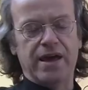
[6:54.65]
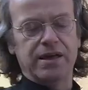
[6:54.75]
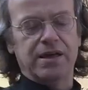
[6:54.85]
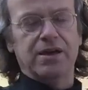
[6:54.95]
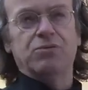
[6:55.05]

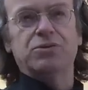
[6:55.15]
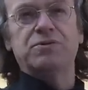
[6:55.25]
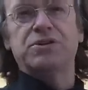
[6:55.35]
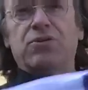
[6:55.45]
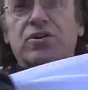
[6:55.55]
exciting
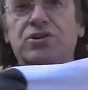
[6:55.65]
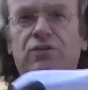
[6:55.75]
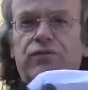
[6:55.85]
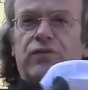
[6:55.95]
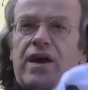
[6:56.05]
times.
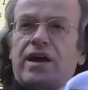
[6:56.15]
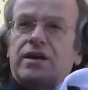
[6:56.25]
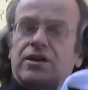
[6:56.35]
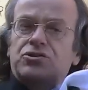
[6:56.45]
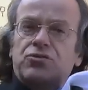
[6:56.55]

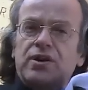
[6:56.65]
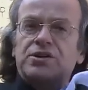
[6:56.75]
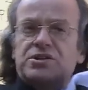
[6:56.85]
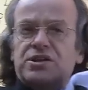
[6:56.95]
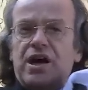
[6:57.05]
Suddenly, we
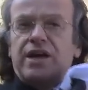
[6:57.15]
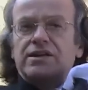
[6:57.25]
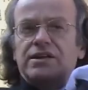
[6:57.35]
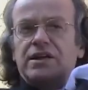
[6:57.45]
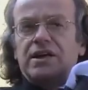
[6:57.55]
have a
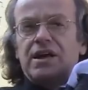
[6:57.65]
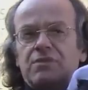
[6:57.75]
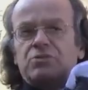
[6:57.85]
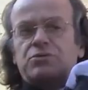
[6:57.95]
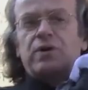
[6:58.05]
unique
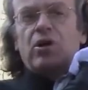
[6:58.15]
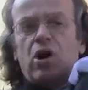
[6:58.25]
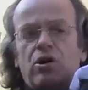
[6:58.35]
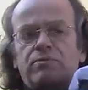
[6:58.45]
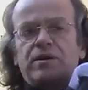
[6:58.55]
opportunity to
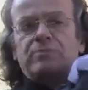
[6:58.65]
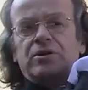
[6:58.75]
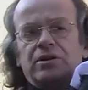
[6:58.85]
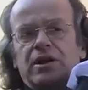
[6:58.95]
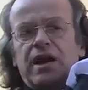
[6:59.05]
reinvent
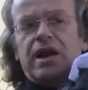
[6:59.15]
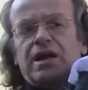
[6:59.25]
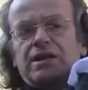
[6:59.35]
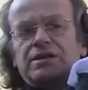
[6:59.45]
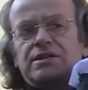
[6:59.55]
ourselves as
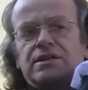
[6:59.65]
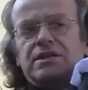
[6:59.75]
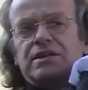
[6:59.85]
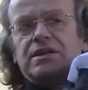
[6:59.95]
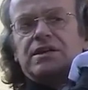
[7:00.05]
Canadians
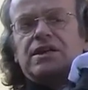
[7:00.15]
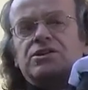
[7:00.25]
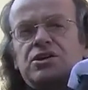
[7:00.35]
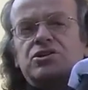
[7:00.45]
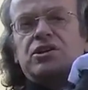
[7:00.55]
and
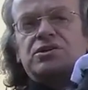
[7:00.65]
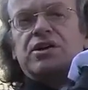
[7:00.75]
put all our